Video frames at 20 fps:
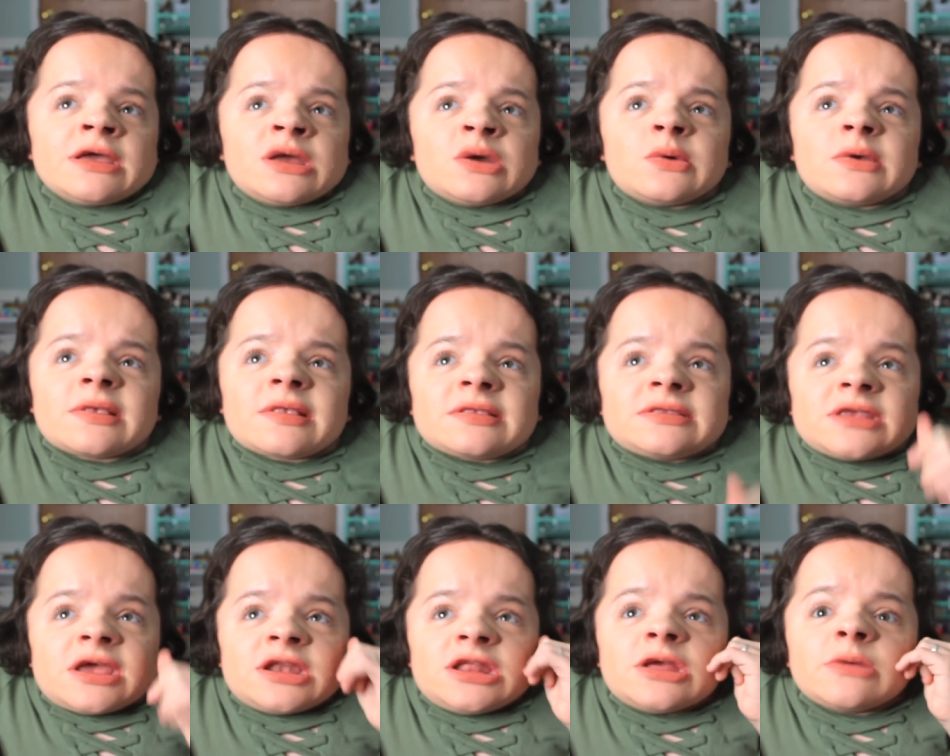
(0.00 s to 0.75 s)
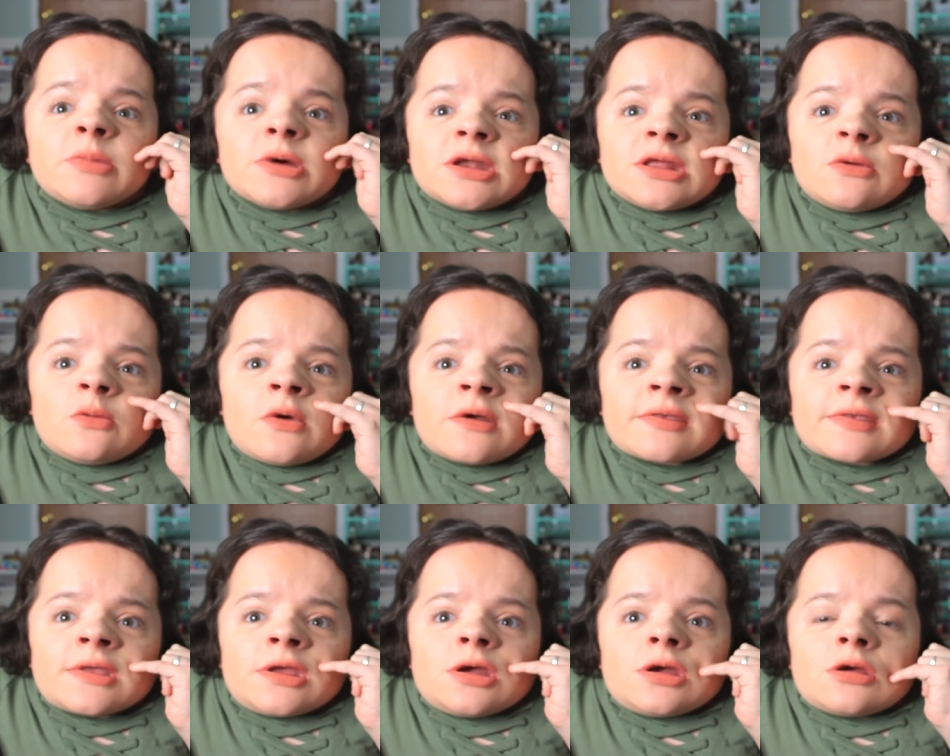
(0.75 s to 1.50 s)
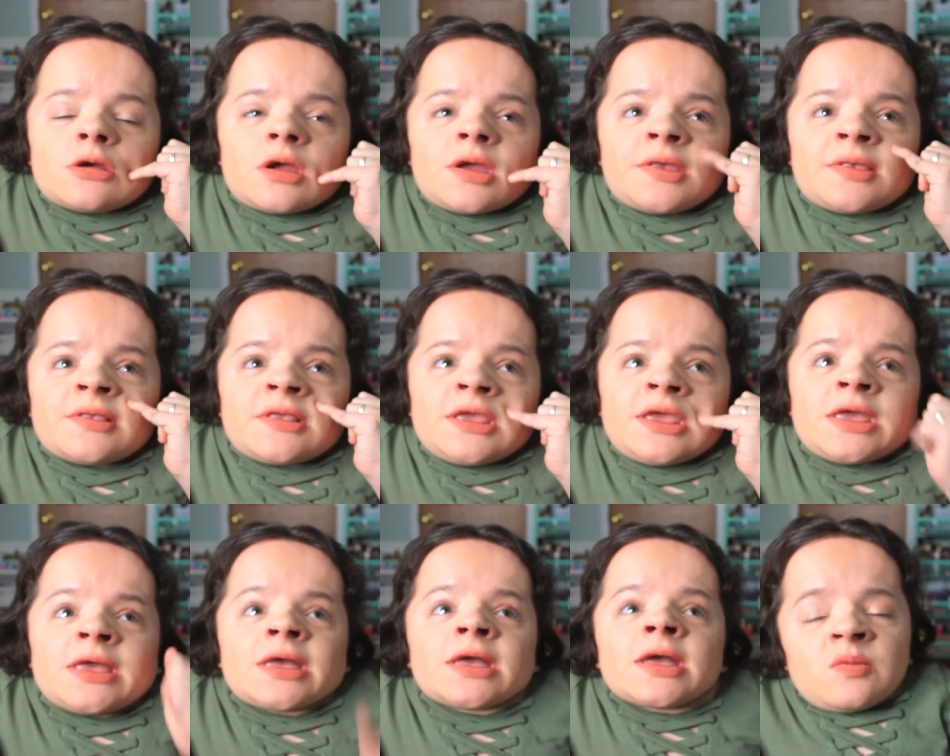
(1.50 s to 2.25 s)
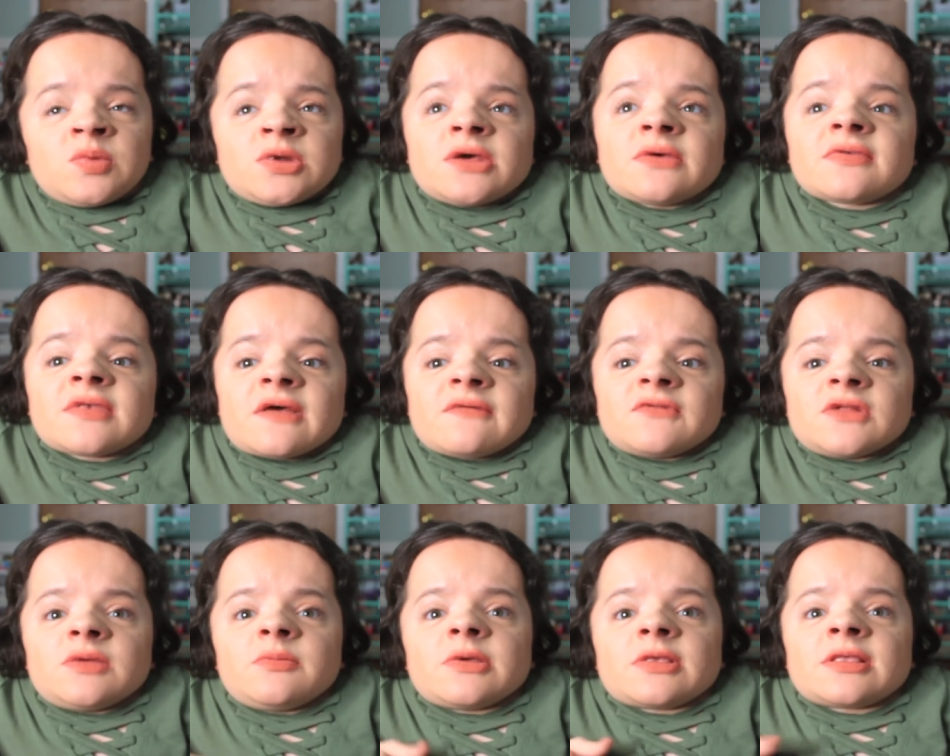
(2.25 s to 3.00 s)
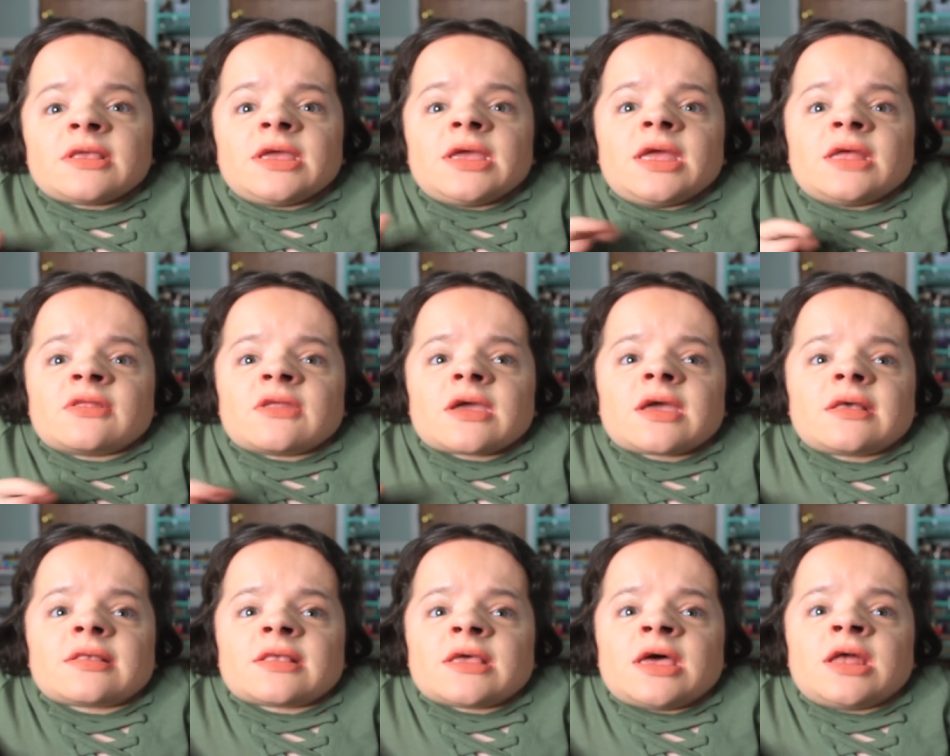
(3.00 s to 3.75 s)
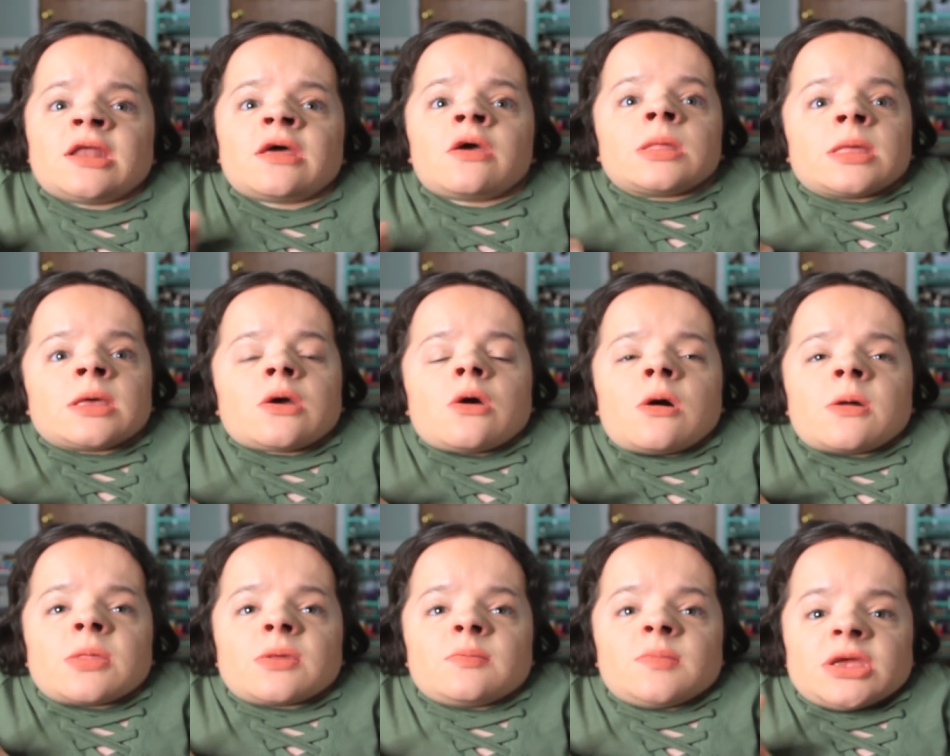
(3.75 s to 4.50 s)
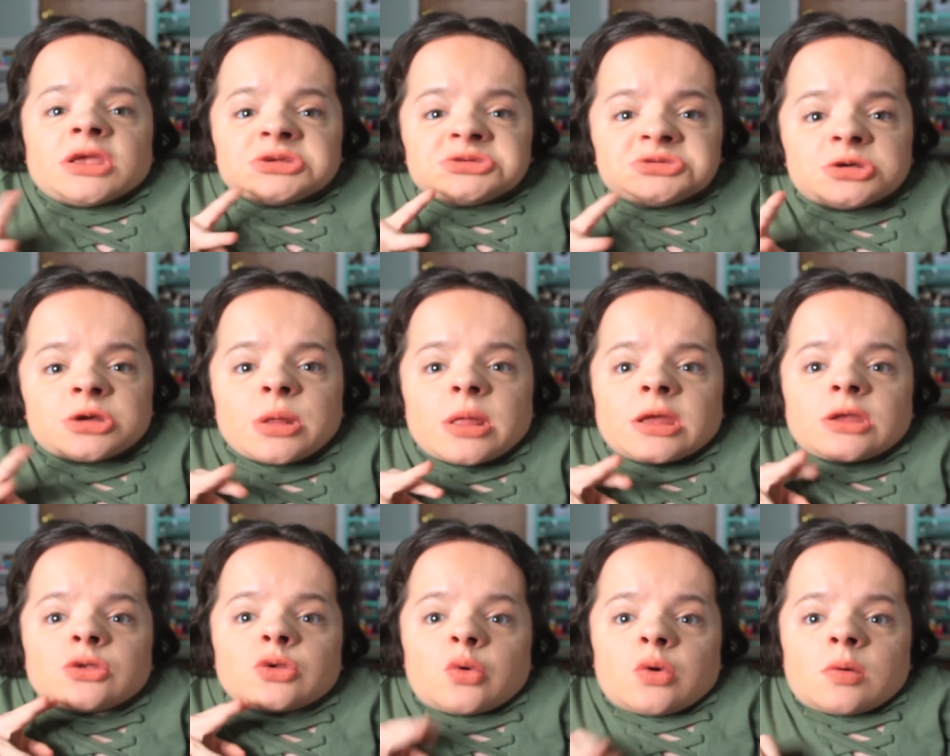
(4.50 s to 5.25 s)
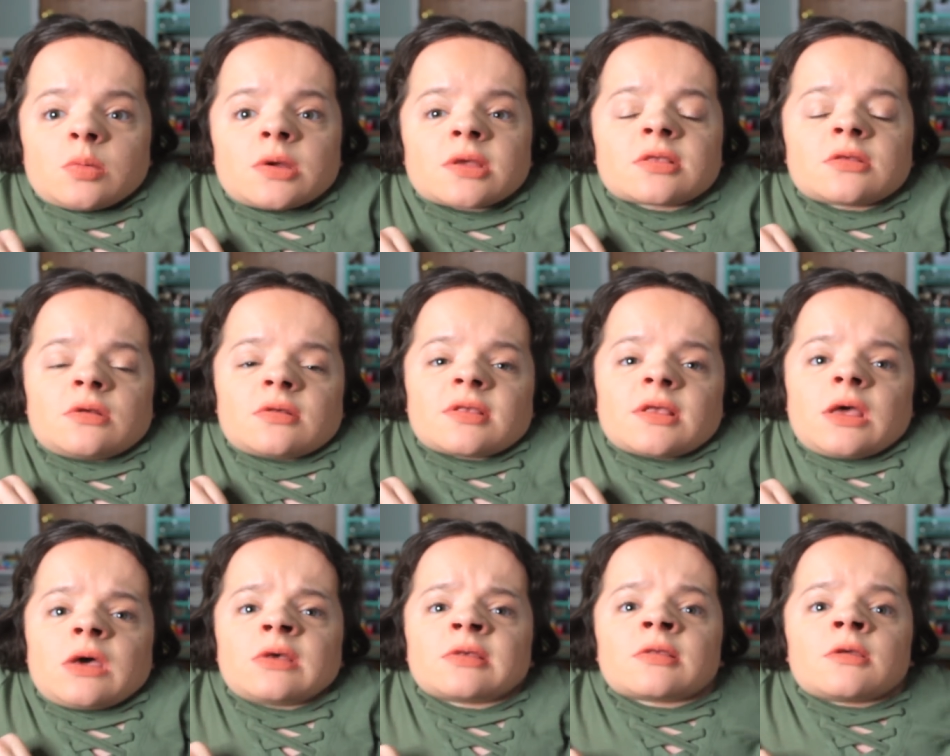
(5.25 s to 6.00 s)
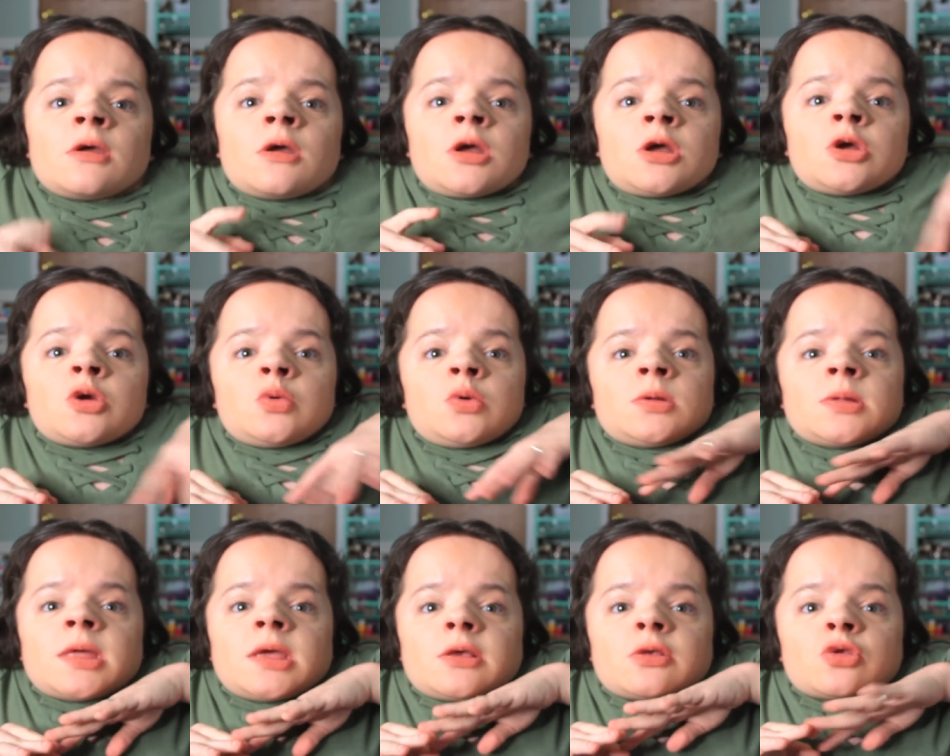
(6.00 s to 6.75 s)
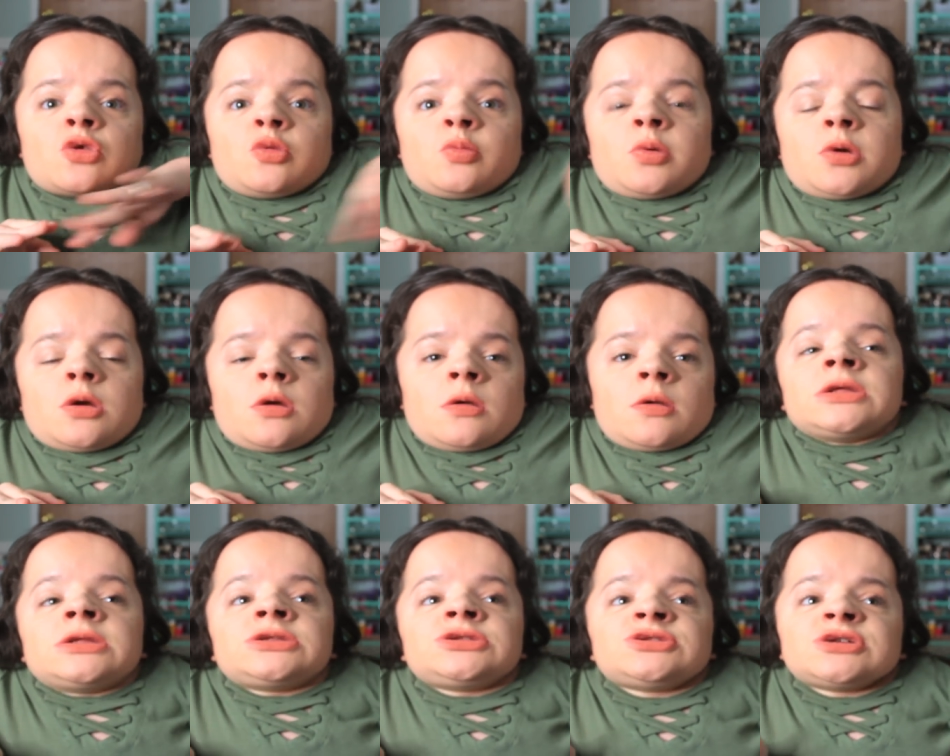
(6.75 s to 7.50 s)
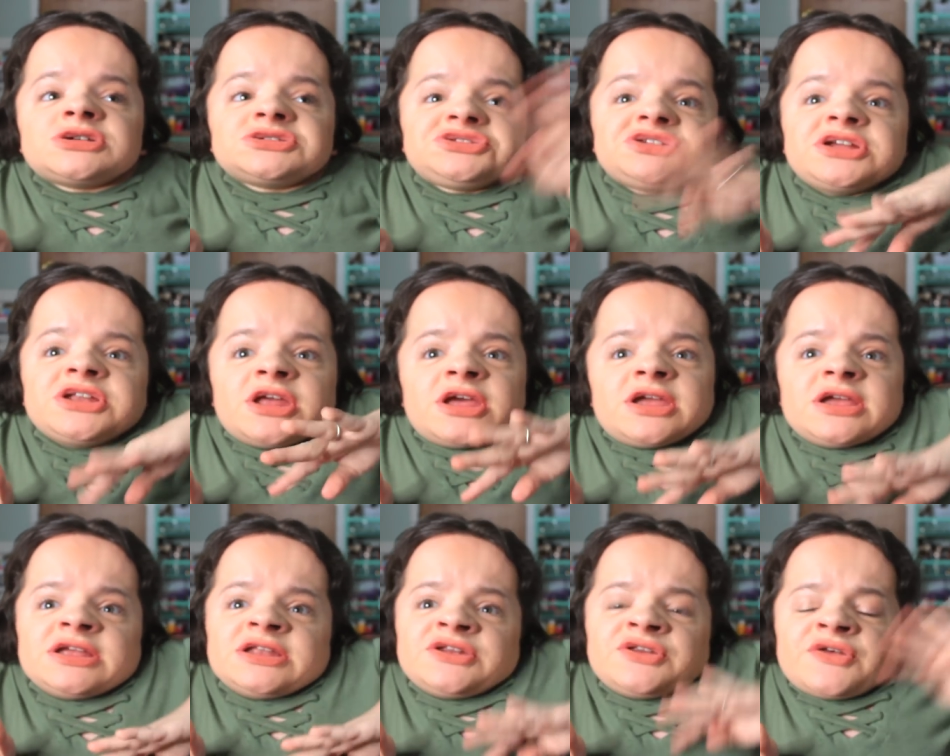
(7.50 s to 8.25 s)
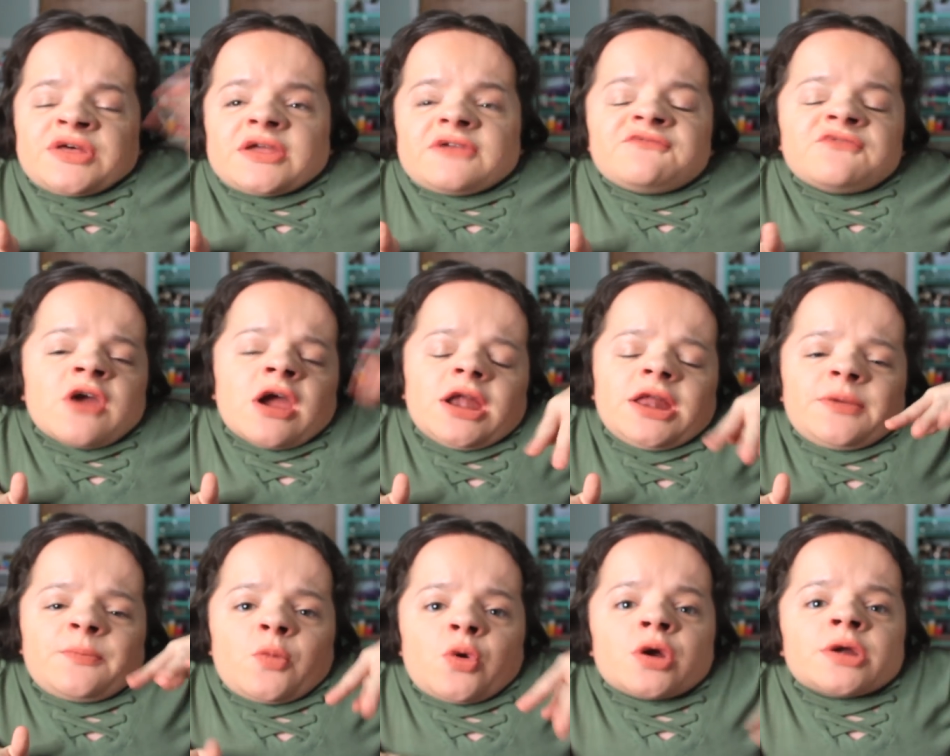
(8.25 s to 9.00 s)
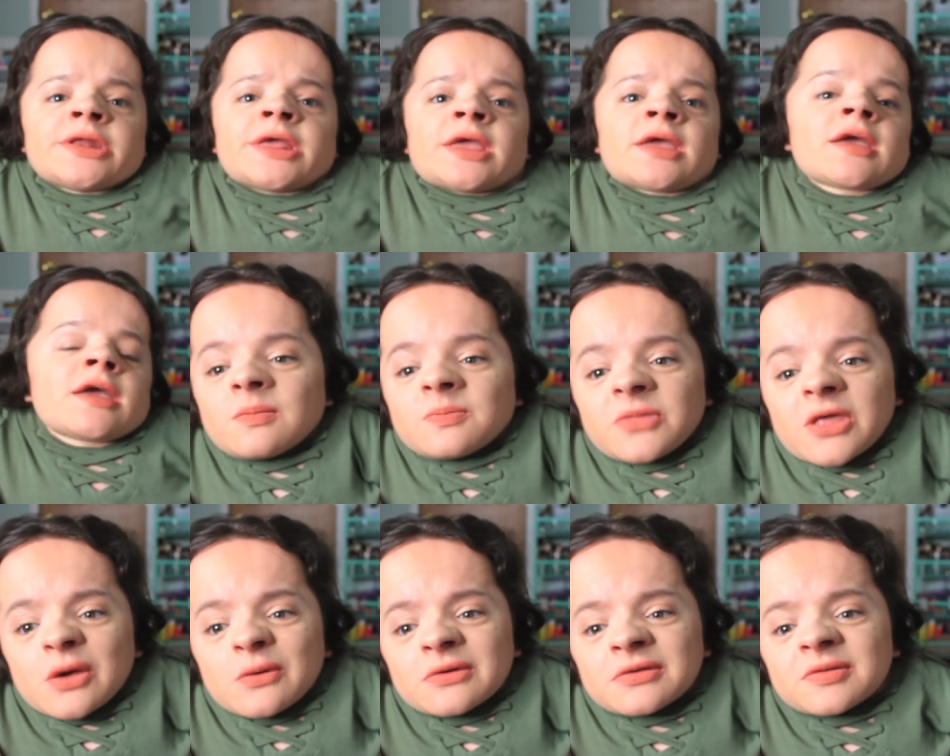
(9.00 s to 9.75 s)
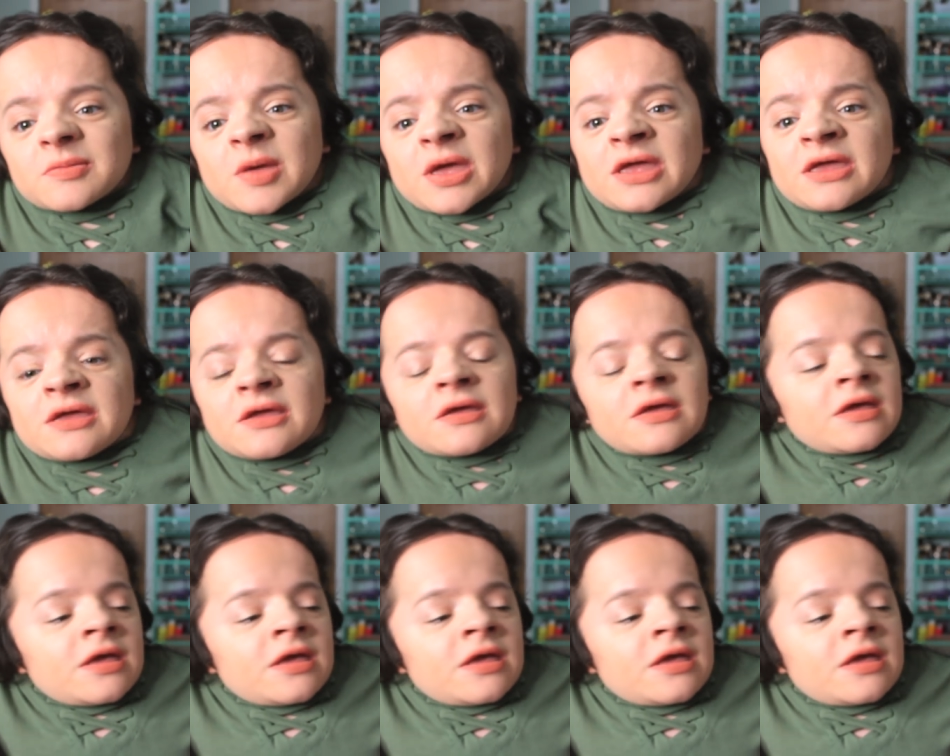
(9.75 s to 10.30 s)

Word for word: It was steady, but it wasn't crazy. But it was definitely busy, and like I said, like all the major like doorbuster sales were like super early Thursday night and like Friday morning. Um, that was my